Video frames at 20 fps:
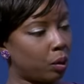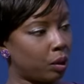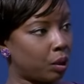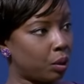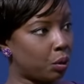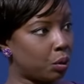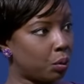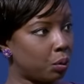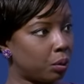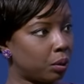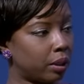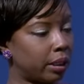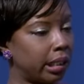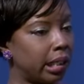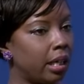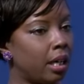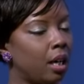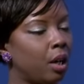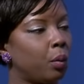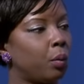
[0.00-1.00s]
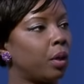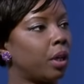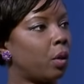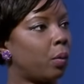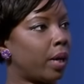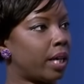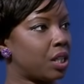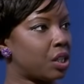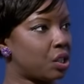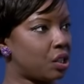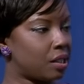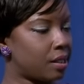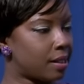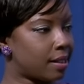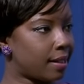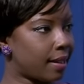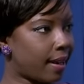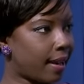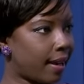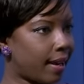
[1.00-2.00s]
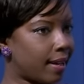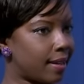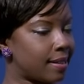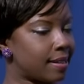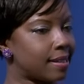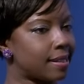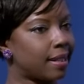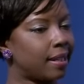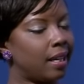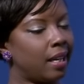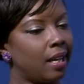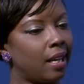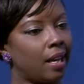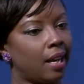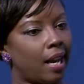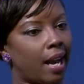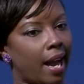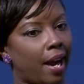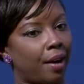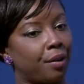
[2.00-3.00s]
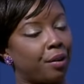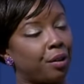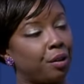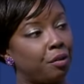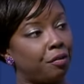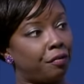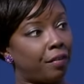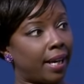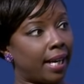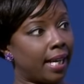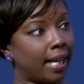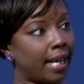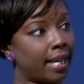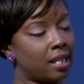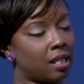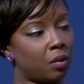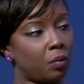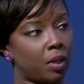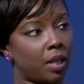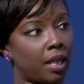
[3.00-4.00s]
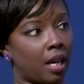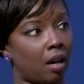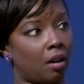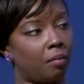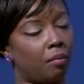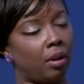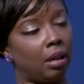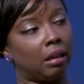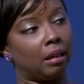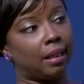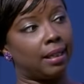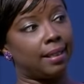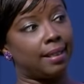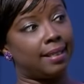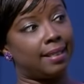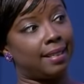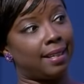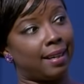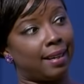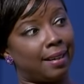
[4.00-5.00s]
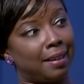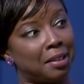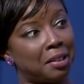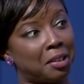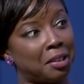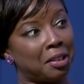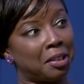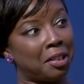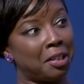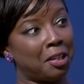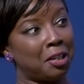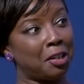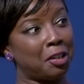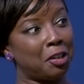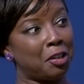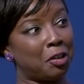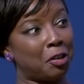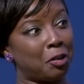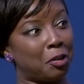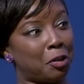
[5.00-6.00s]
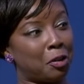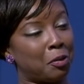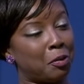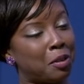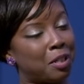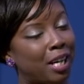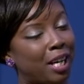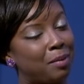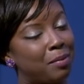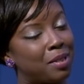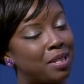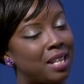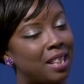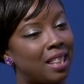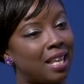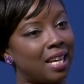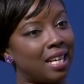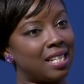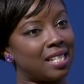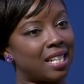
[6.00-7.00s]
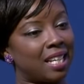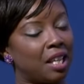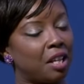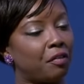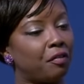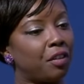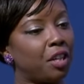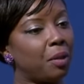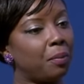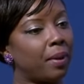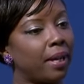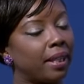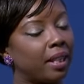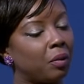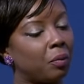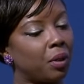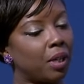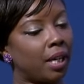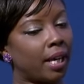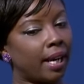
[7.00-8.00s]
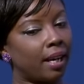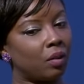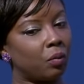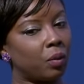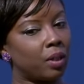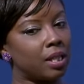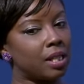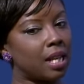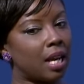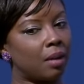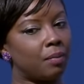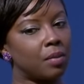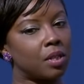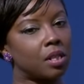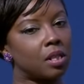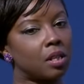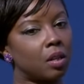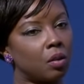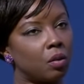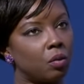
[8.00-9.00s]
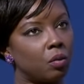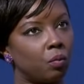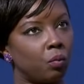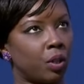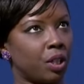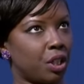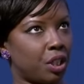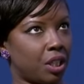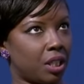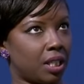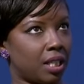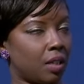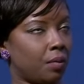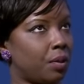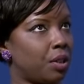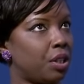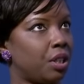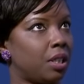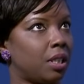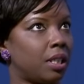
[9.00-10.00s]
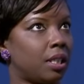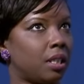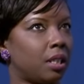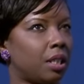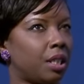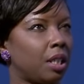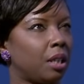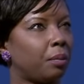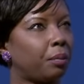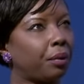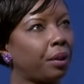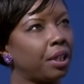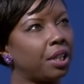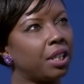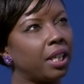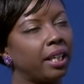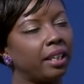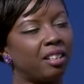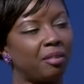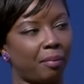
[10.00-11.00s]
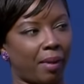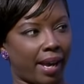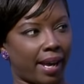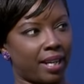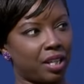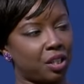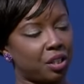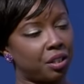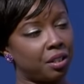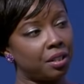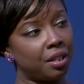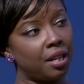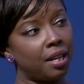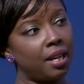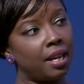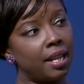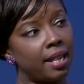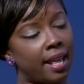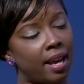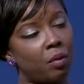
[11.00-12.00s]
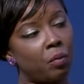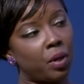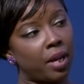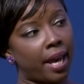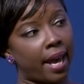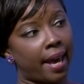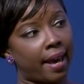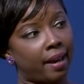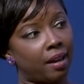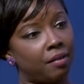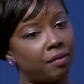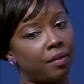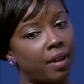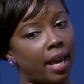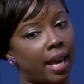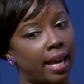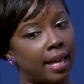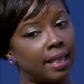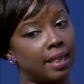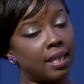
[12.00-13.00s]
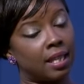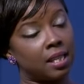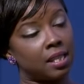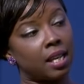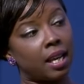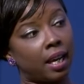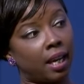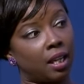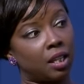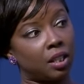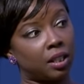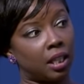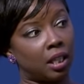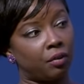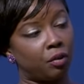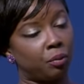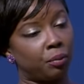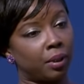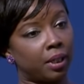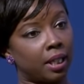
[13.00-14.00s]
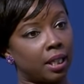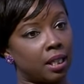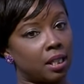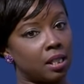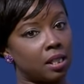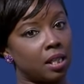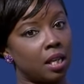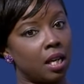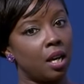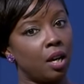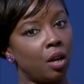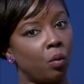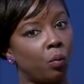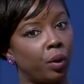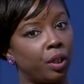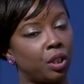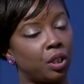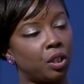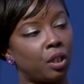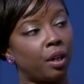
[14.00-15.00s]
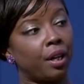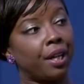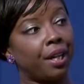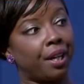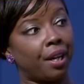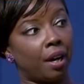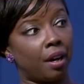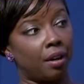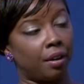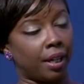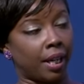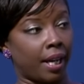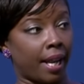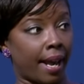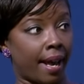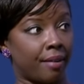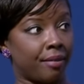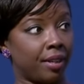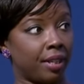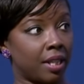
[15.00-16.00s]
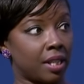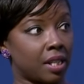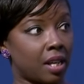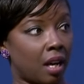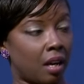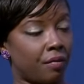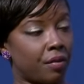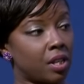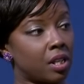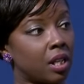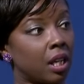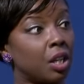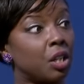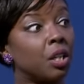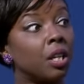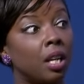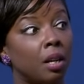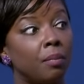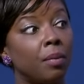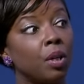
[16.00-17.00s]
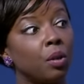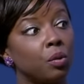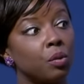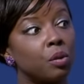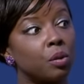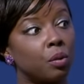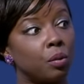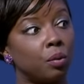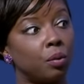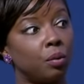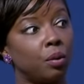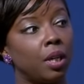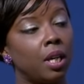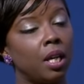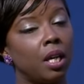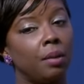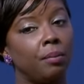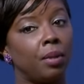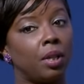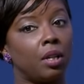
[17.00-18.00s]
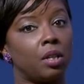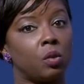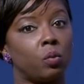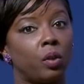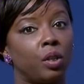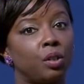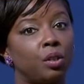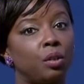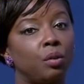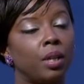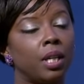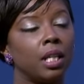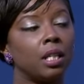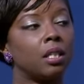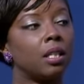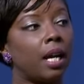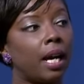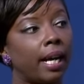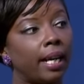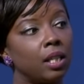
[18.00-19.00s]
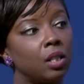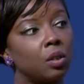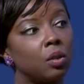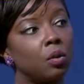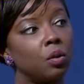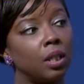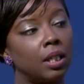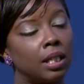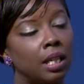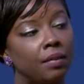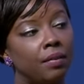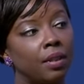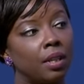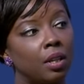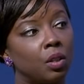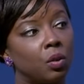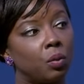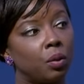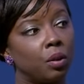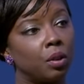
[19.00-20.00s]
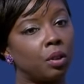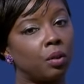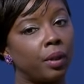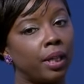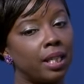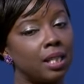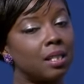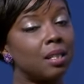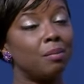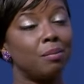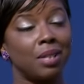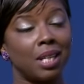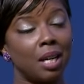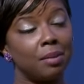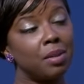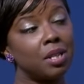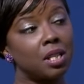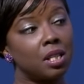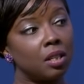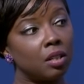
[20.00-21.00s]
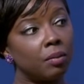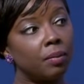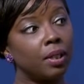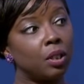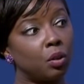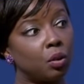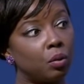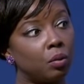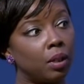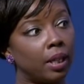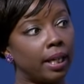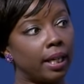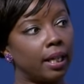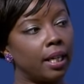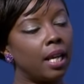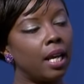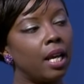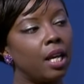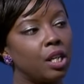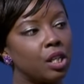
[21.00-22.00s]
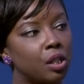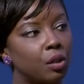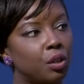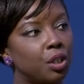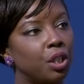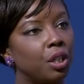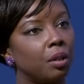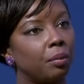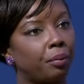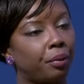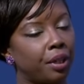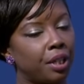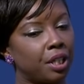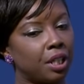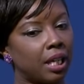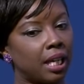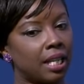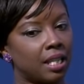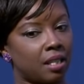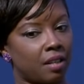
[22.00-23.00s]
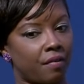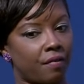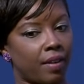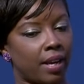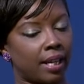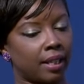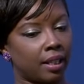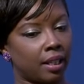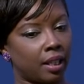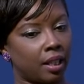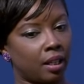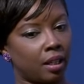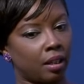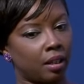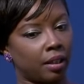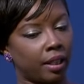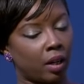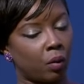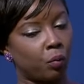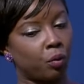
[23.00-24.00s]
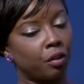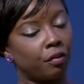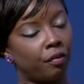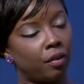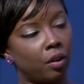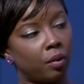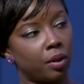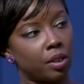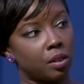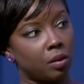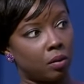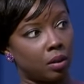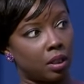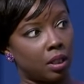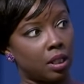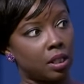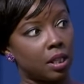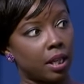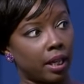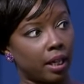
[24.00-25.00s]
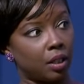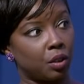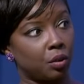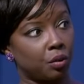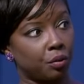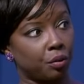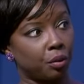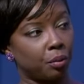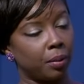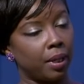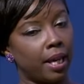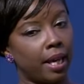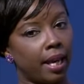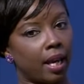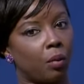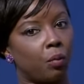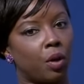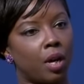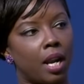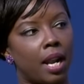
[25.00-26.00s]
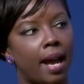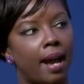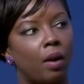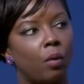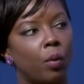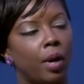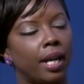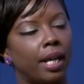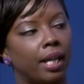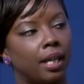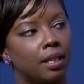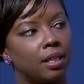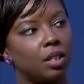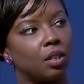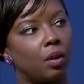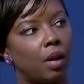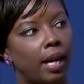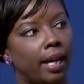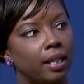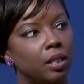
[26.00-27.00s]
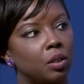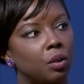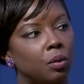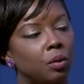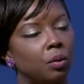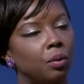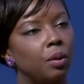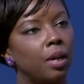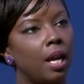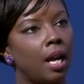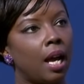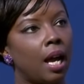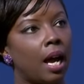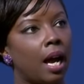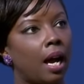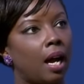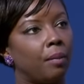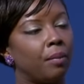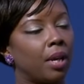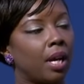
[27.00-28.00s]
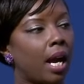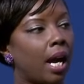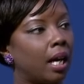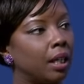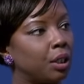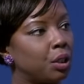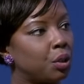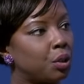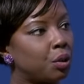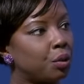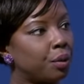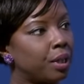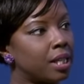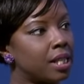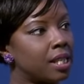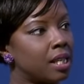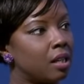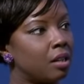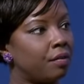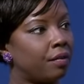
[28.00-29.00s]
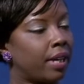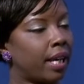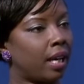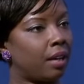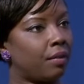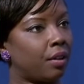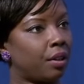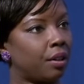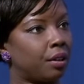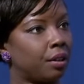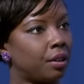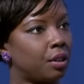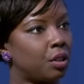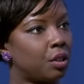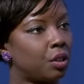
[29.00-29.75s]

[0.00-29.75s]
the tour, what questions to ask, how do you finance it without being in debt, those types of things. And the feedback that we got was, what she said was she appreciated the passion that we have at this age level, because we start young in having this conversation in middle school, because once you get to high school, 11th and 12th grade, sometimes it's a little bit too late. So she appreciated the fact that we're focused on this age group and we're not waiting until high school. The college tour itself gave her